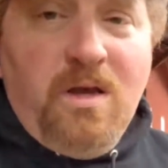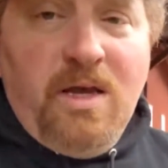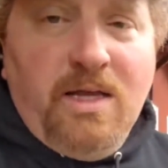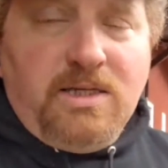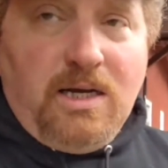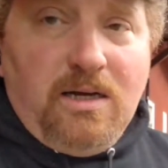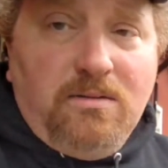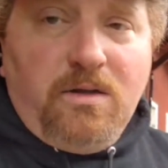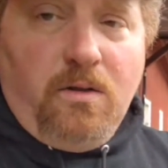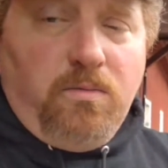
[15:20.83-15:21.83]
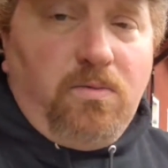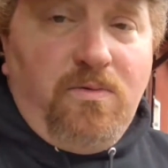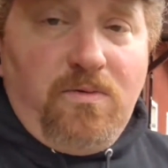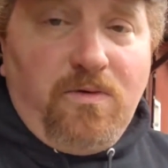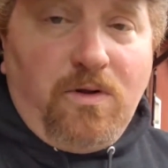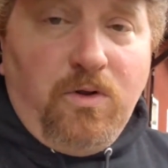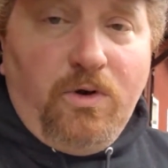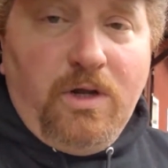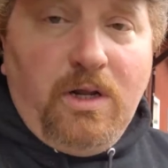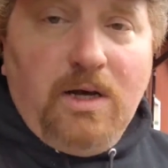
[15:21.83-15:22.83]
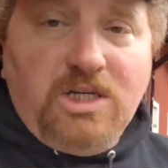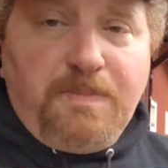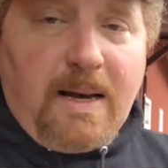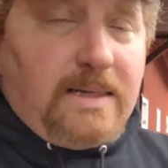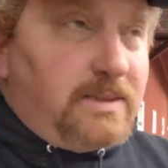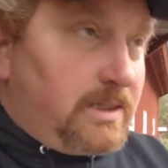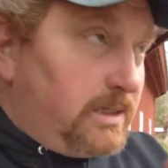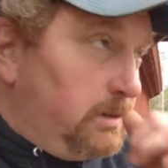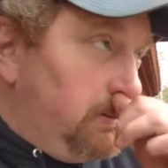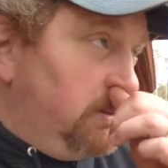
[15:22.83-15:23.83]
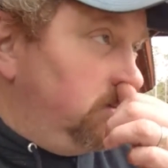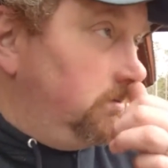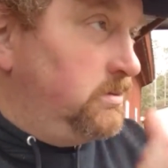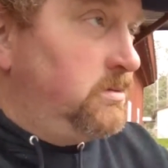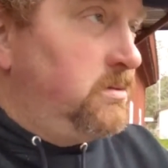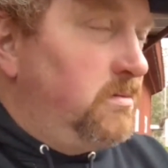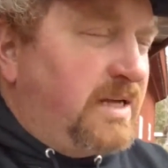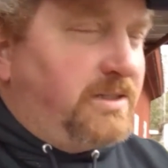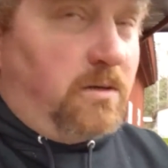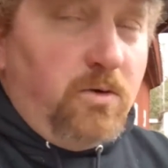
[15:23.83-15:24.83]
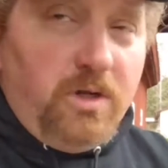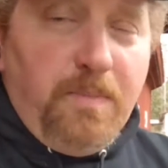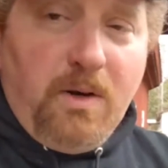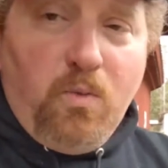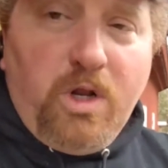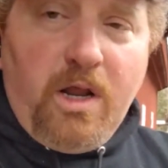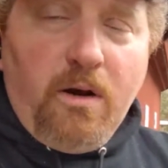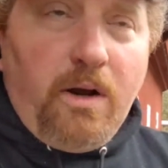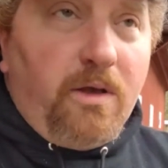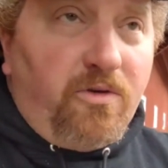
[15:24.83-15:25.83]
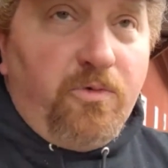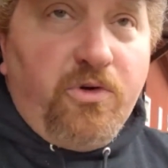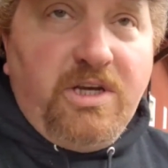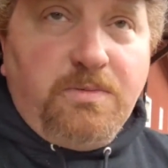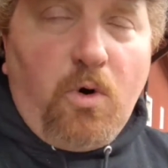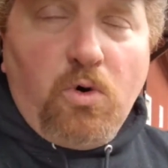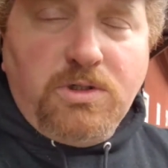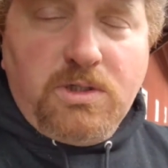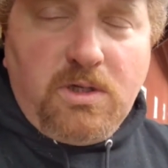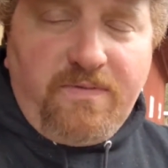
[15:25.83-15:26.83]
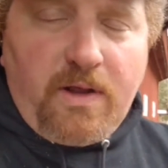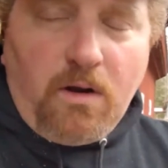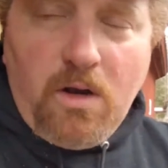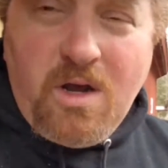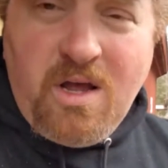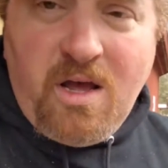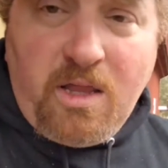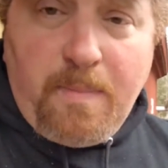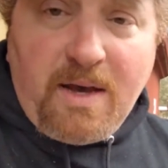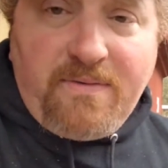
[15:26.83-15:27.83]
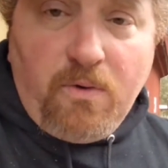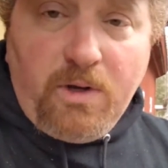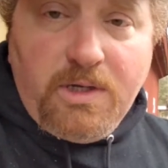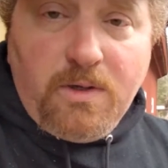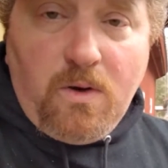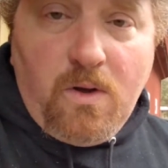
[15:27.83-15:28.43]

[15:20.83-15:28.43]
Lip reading: it's a little secluded spot, not secluded, but wooded area, some trees, some oaks and stuff that are on the back 40. So